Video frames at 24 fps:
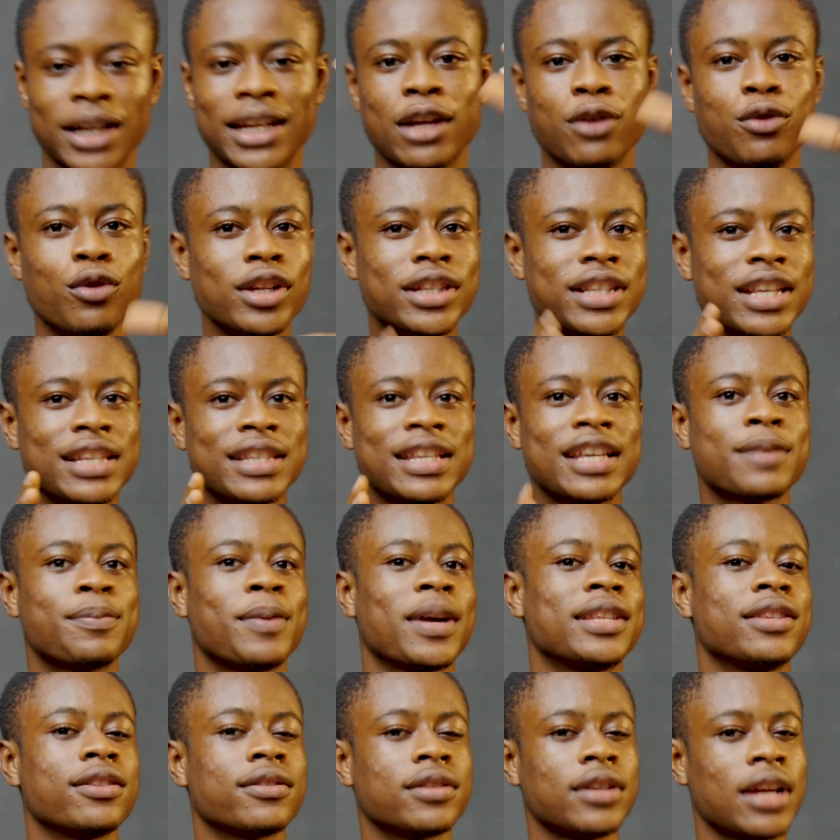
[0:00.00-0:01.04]
Then notice this
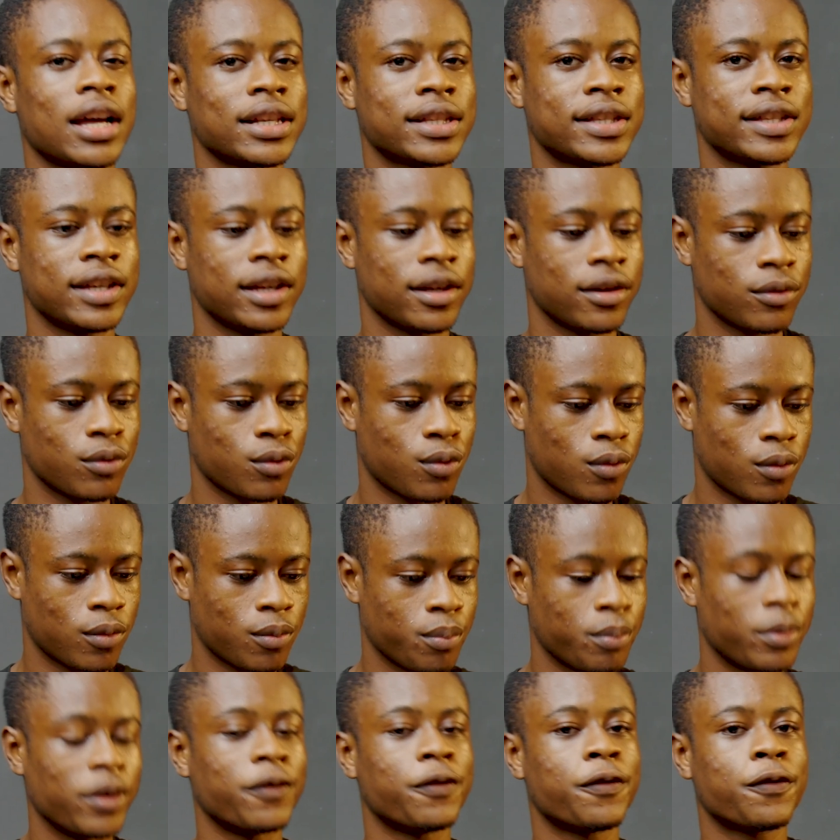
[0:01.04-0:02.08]
particular scene
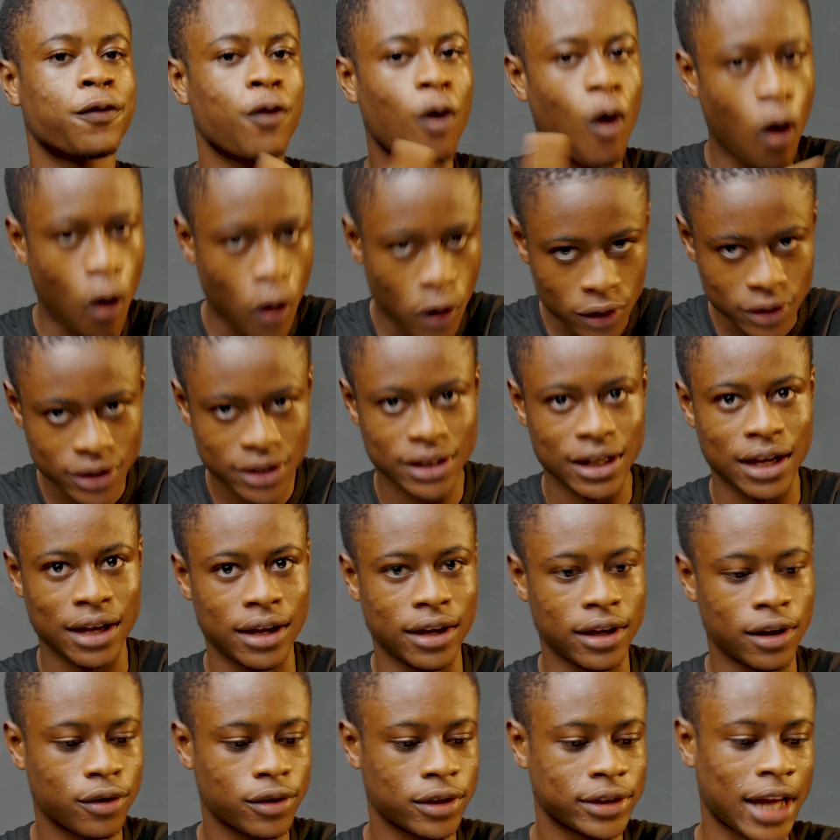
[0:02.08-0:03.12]
before
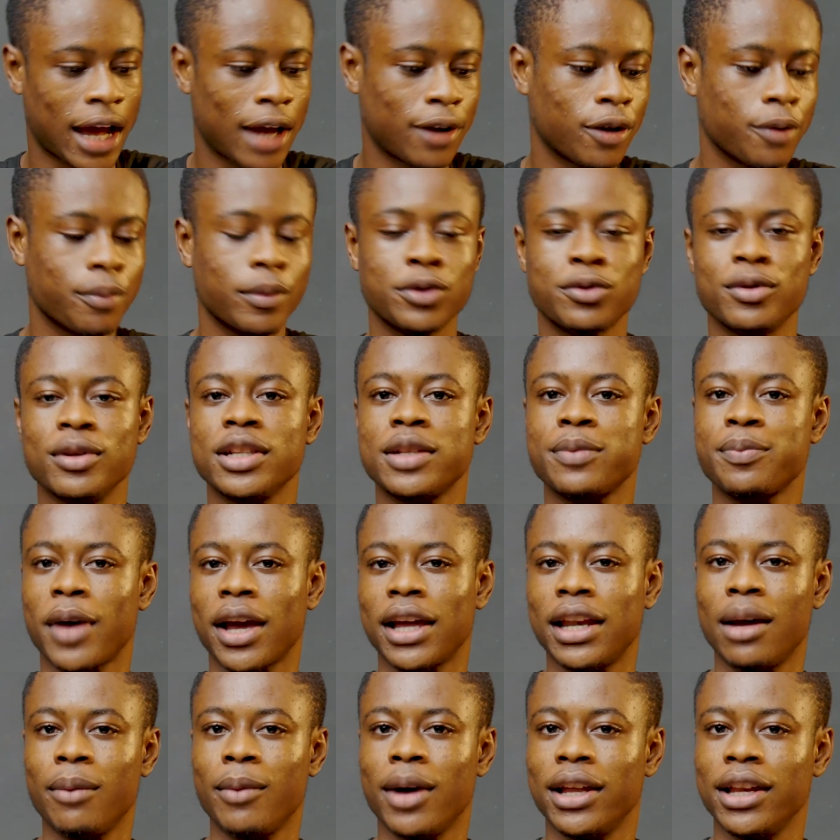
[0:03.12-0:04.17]
the dialogue between
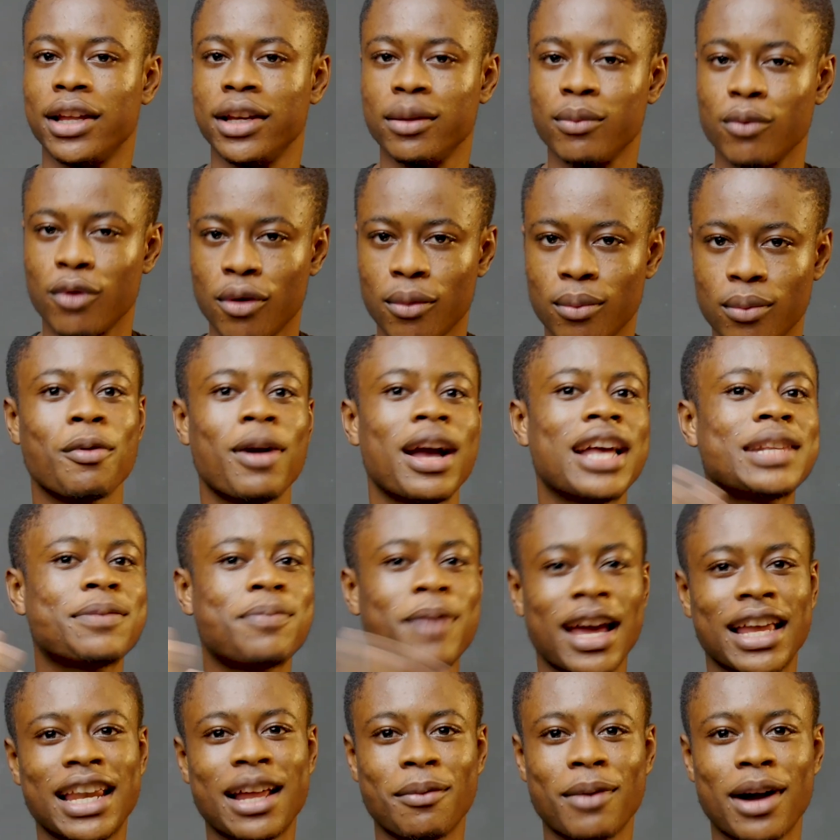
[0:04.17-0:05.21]
Spider-Man and the mom, where
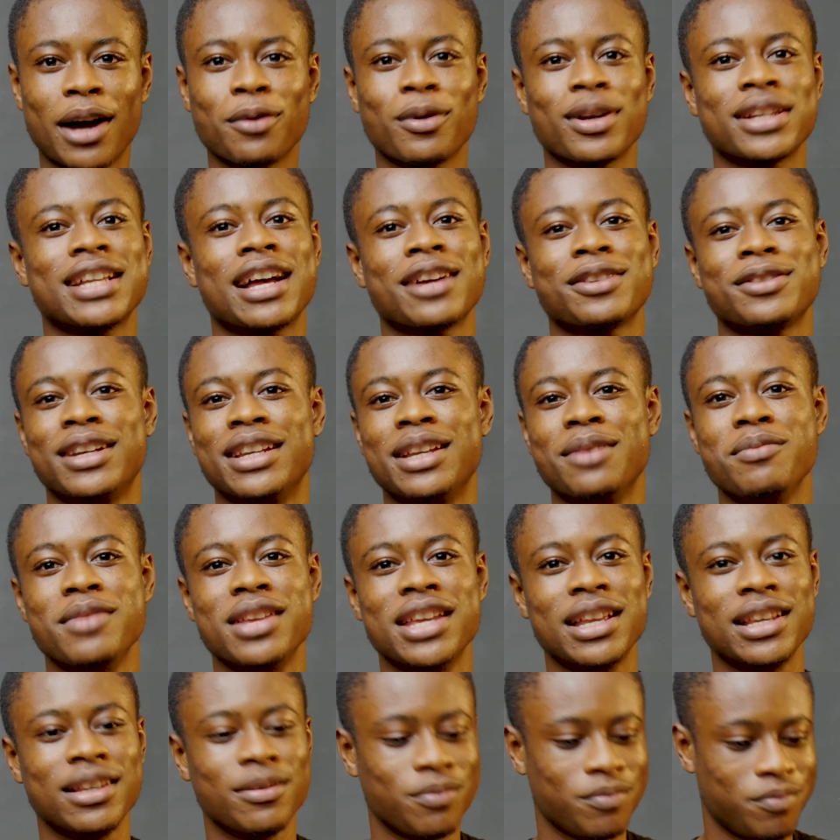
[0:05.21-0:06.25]
Spider-Man was actually
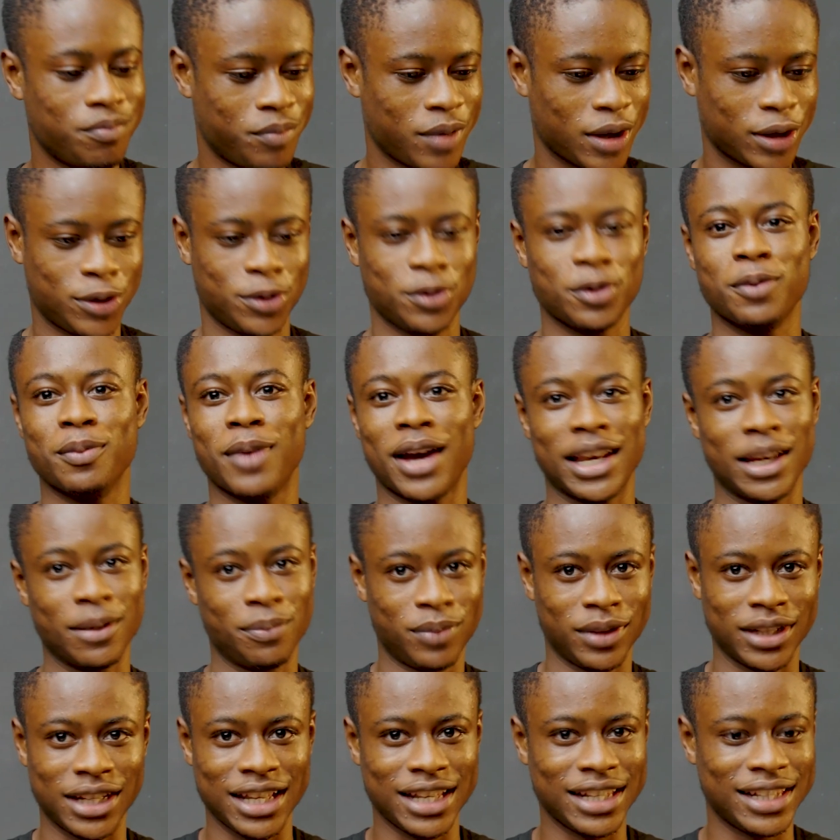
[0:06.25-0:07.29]
being pursued by the
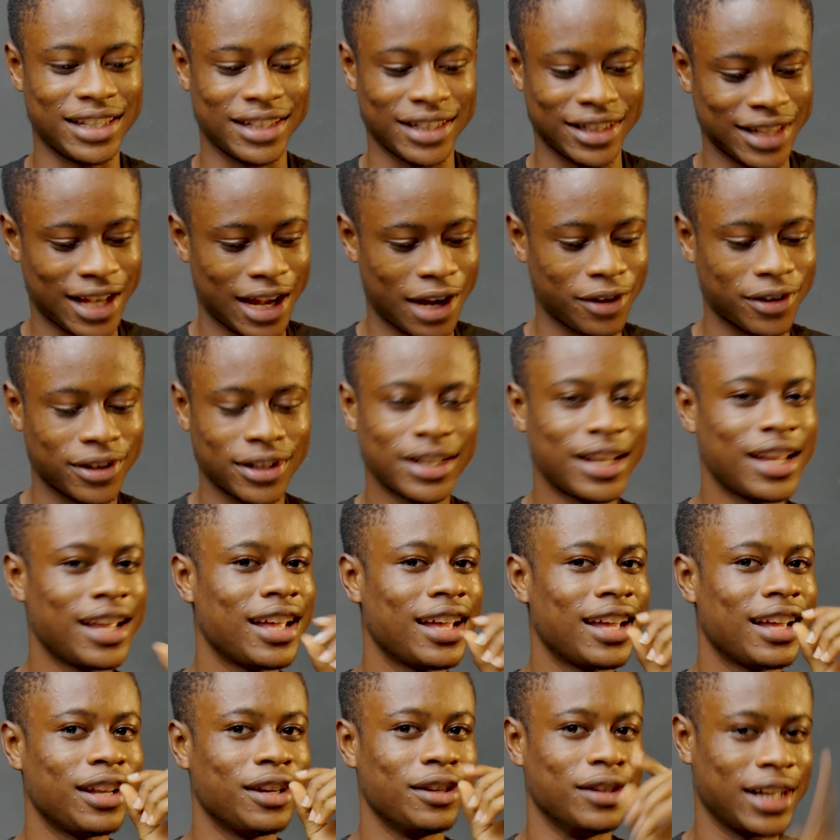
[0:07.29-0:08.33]
police in town.
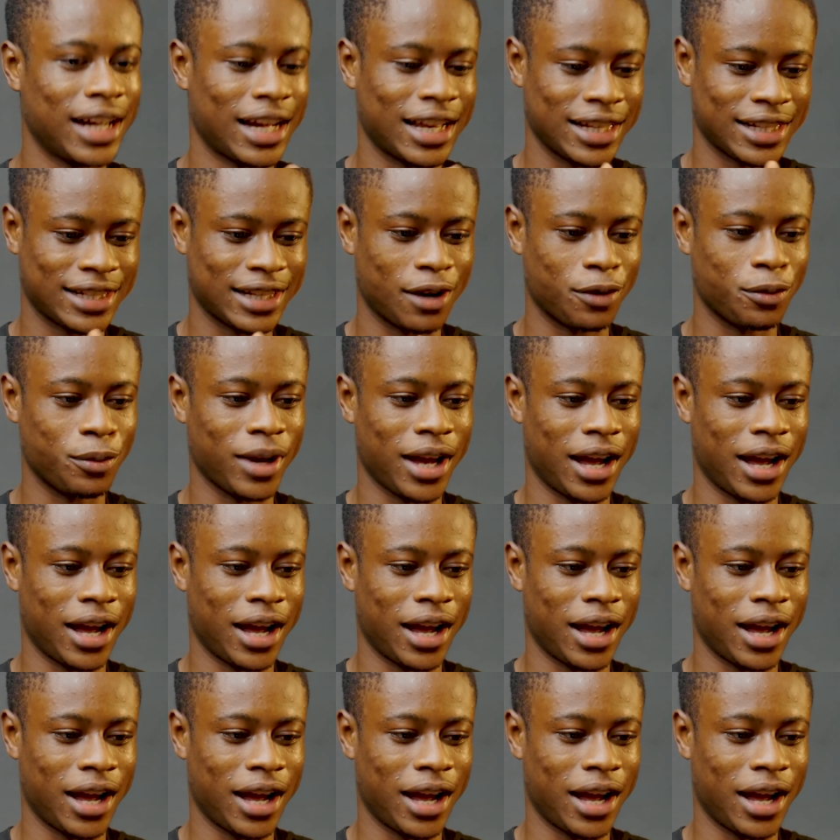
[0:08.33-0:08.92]
Look at the sound we